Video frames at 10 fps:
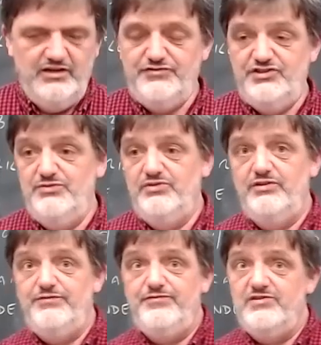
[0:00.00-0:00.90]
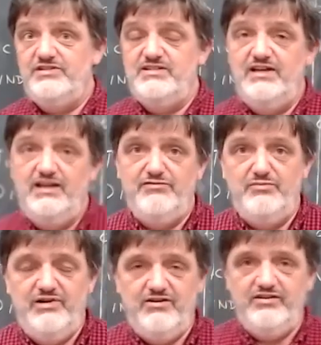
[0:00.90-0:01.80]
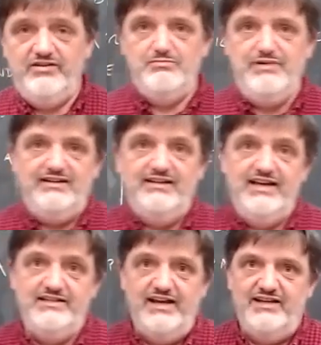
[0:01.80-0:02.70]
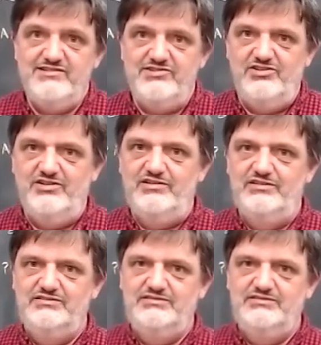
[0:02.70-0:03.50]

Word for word: if she were the first Native American ballet dancer,